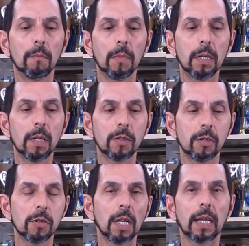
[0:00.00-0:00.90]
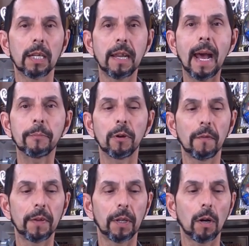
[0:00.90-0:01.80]
it doesn't use like an adapter to
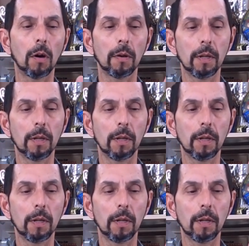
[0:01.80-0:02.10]
fit the car.